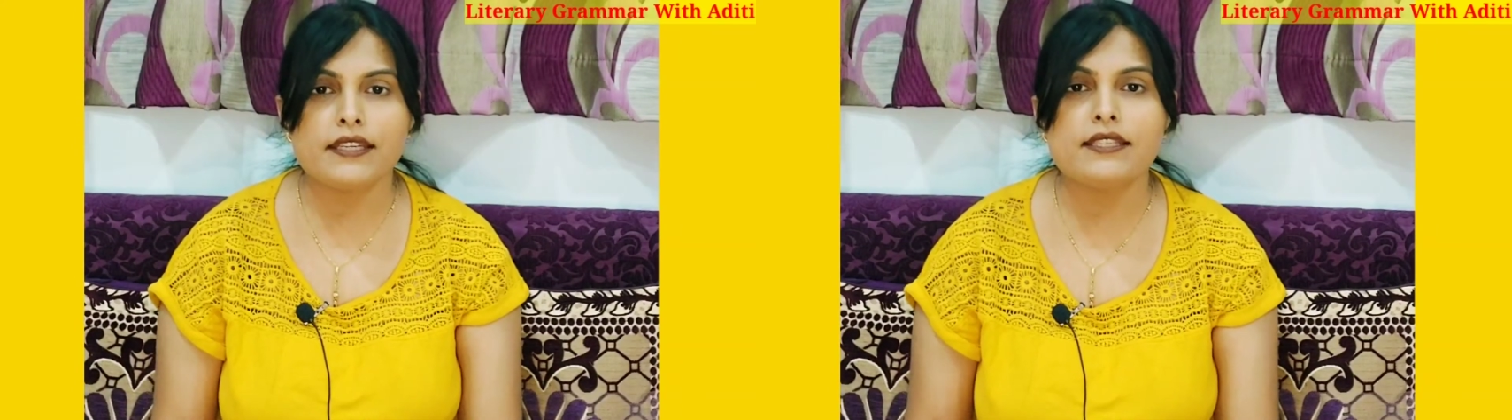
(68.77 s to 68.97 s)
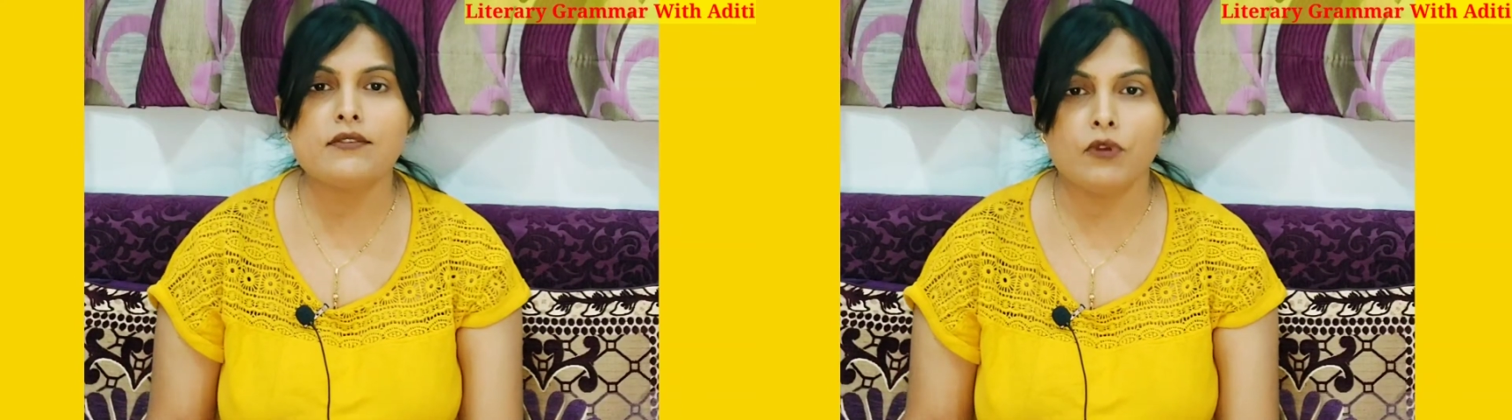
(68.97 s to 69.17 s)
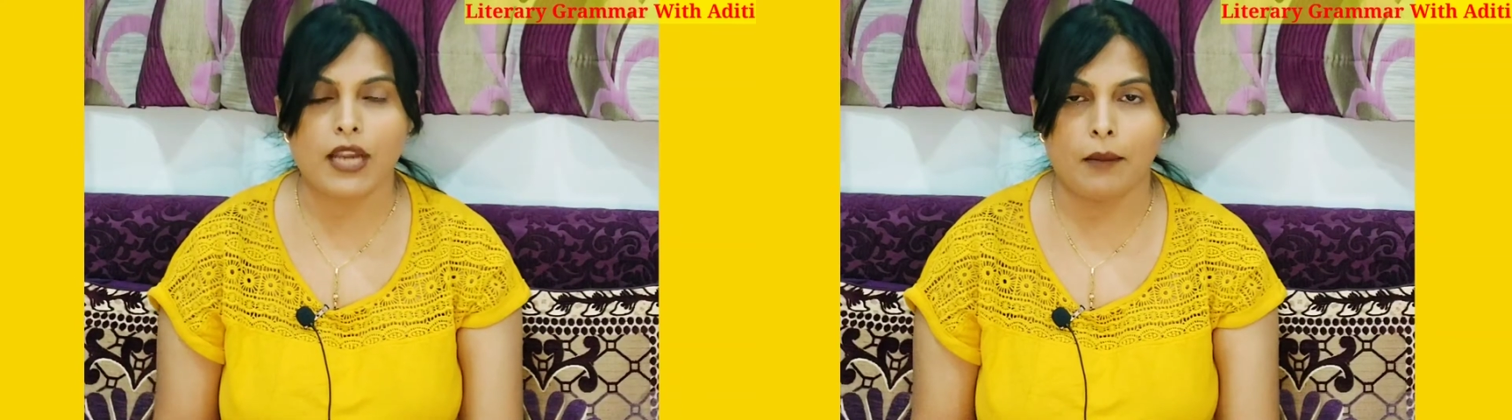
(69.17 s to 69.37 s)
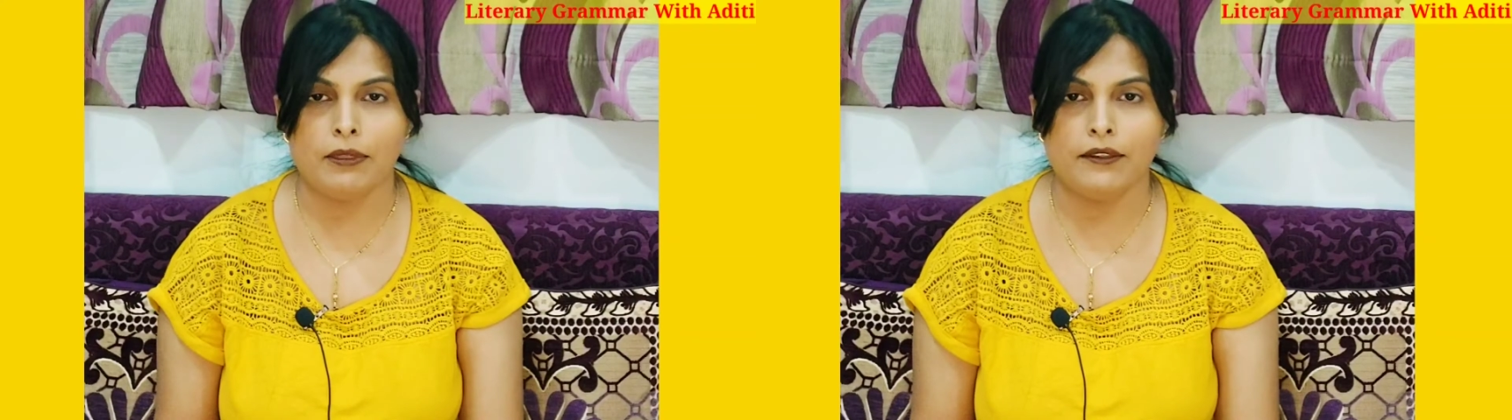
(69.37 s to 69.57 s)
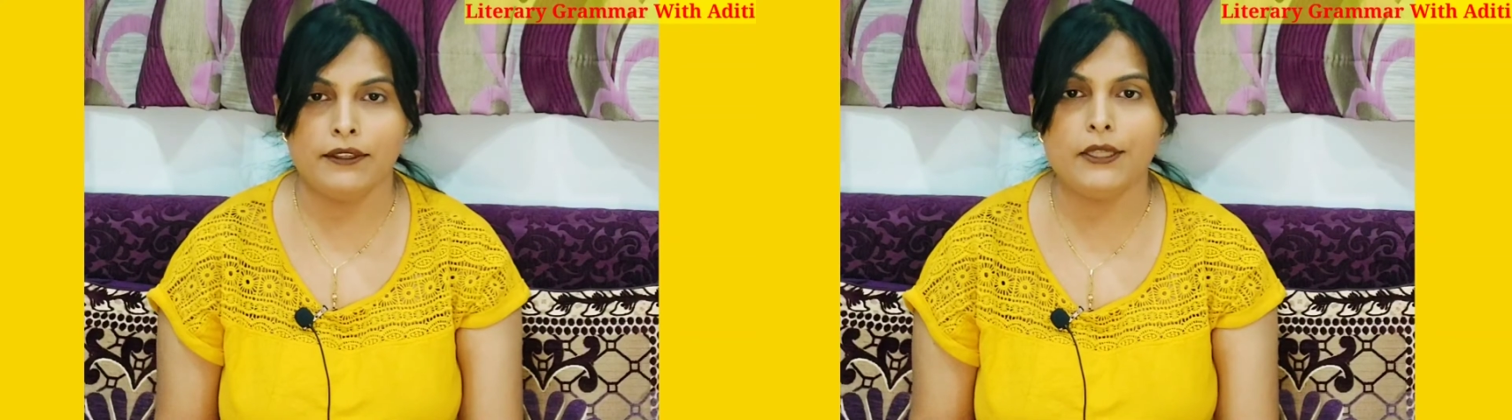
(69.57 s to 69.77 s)
easy
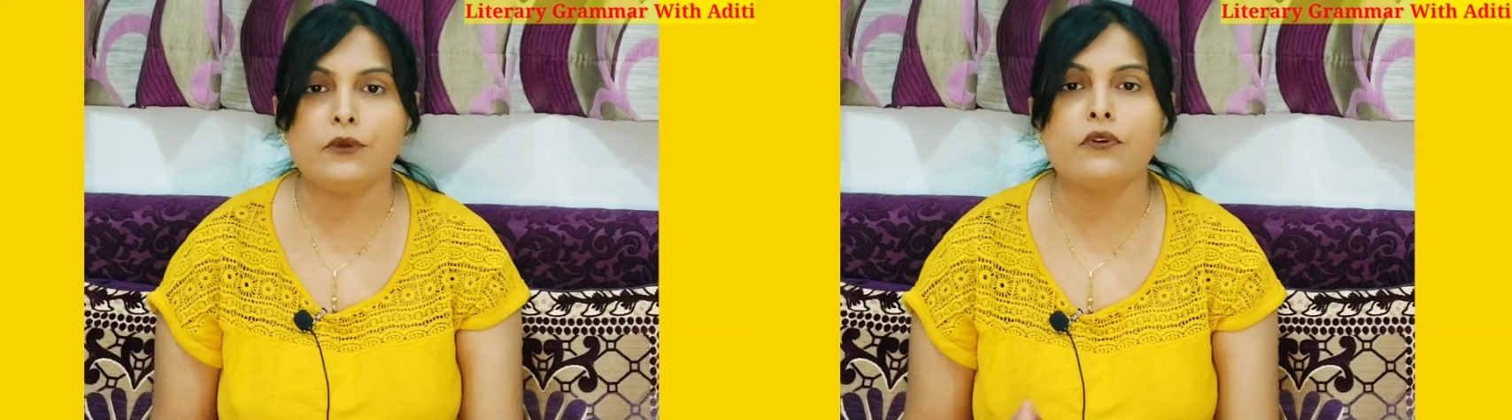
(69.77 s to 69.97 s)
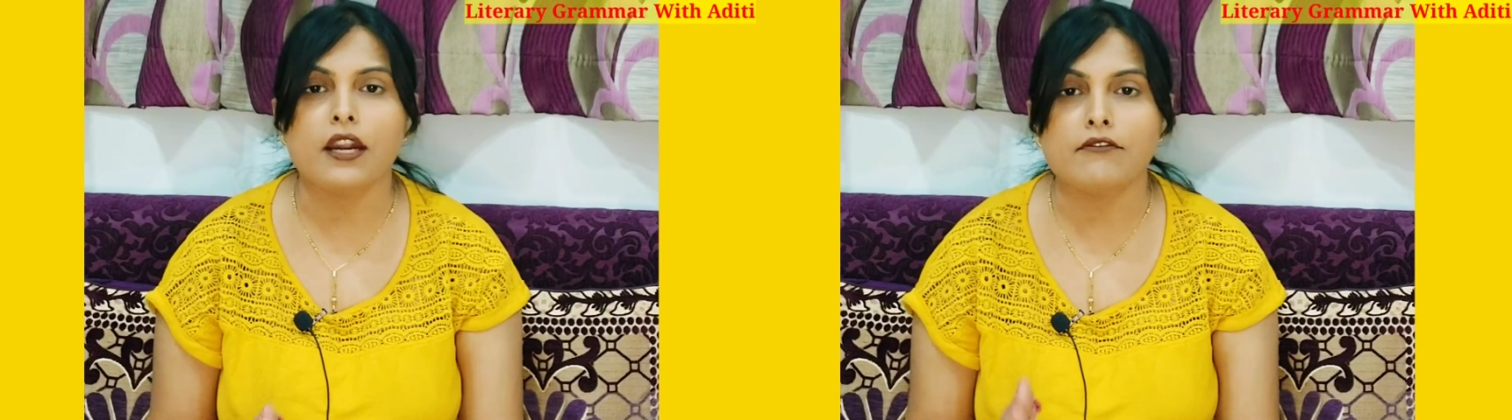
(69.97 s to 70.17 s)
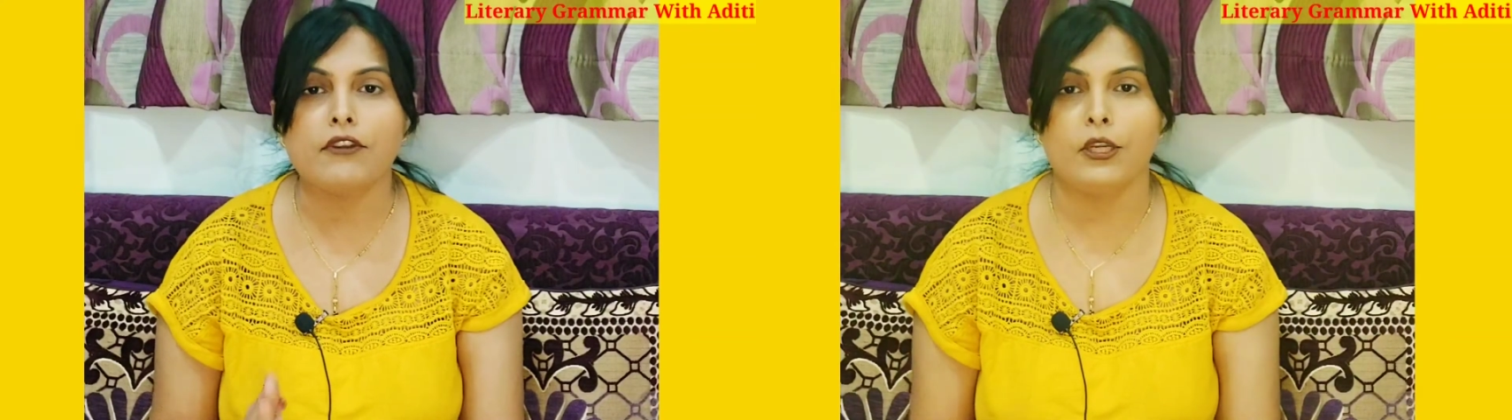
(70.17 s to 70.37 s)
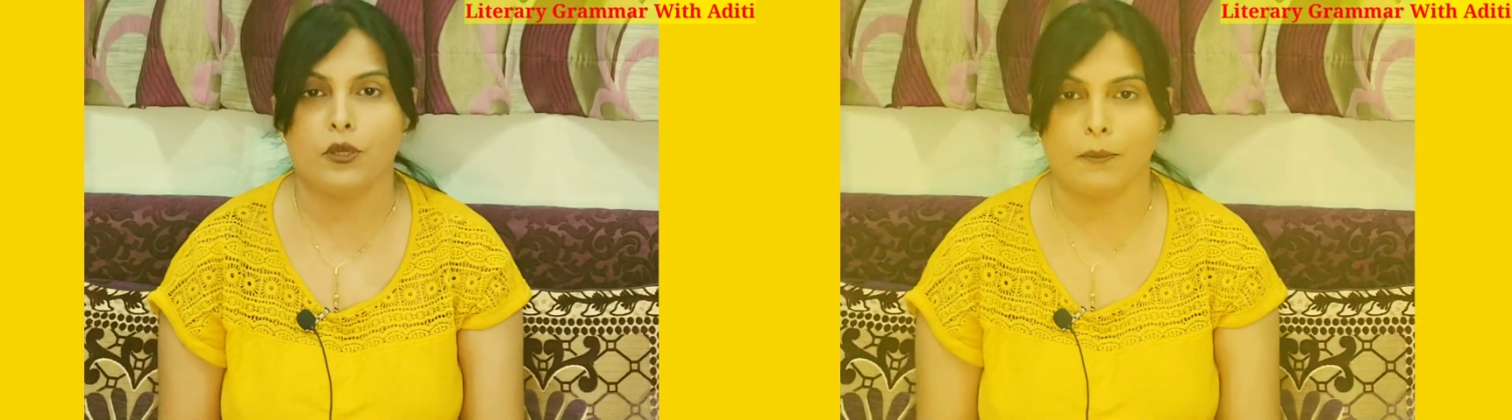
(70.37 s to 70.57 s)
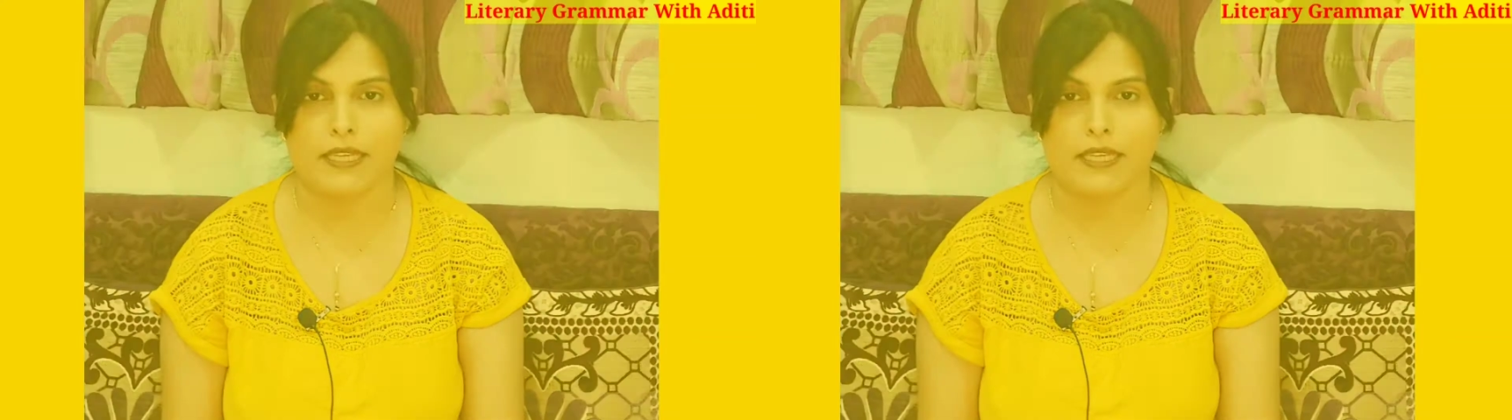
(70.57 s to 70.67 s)
vocabulary to convey your